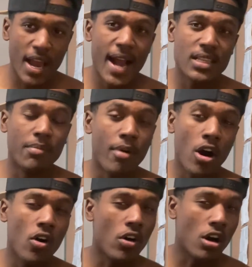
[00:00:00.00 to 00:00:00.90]
I had to
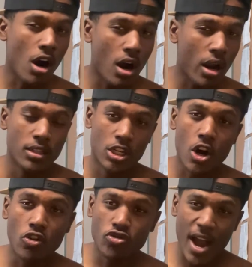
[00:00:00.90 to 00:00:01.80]
borrow a car to
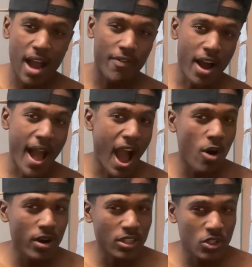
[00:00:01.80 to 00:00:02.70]
go drive an
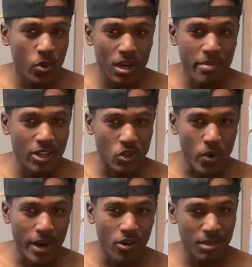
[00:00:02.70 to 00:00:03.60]
hour and 20 minutes
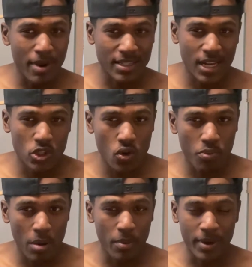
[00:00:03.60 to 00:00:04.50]
away to go to my tattoo
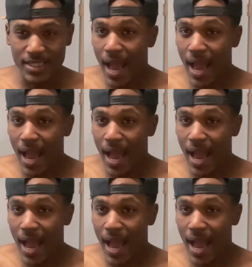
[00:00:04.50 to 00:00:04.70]
appointment because